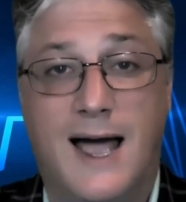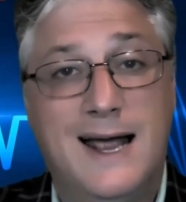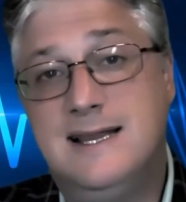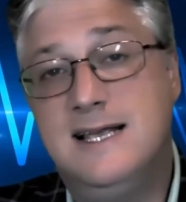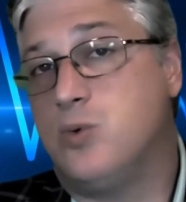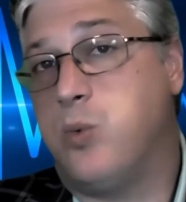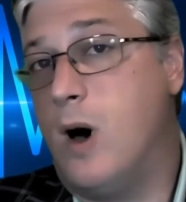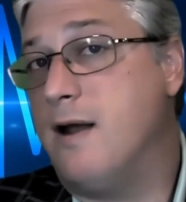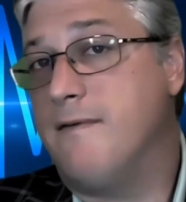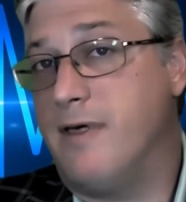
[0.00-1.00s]
at least
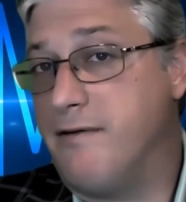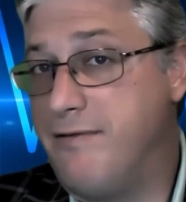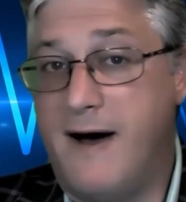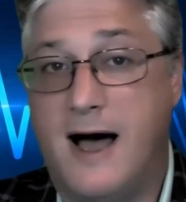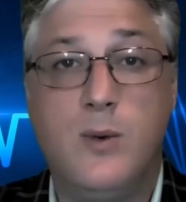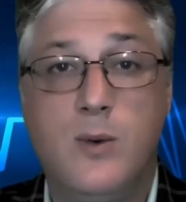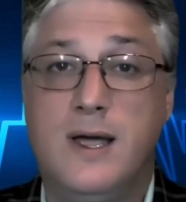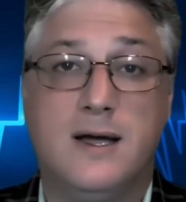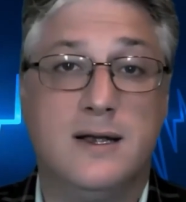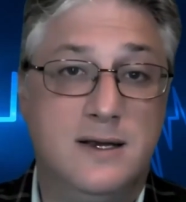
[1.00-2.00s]
one of the
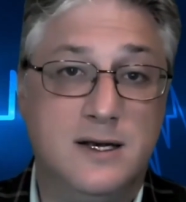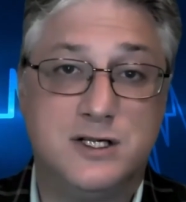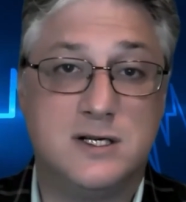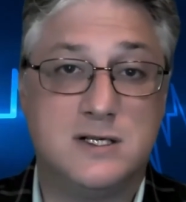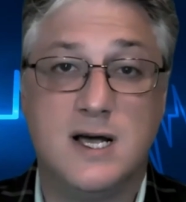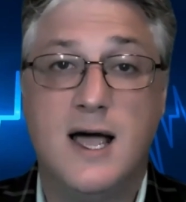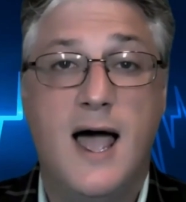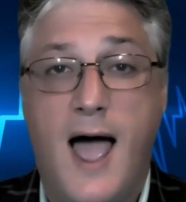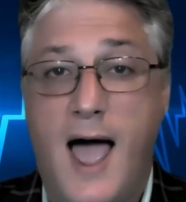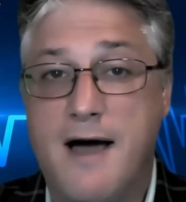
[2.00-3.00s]
following conditions
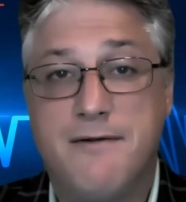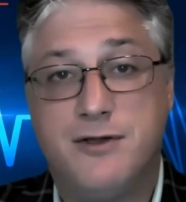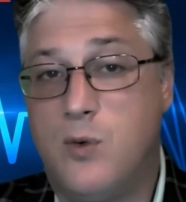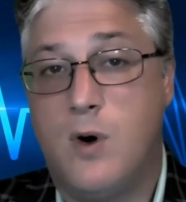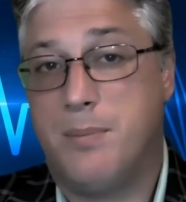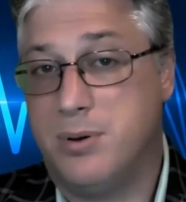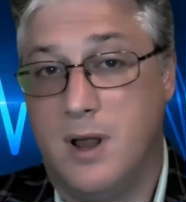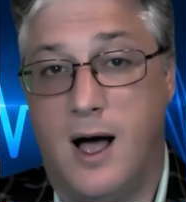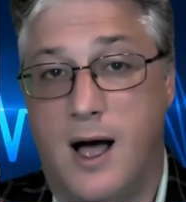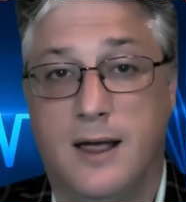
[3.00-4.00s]
have to
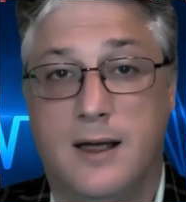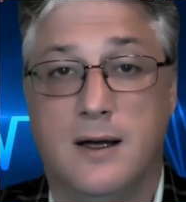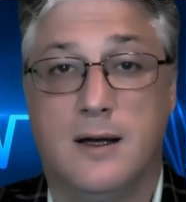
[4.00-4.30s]
apply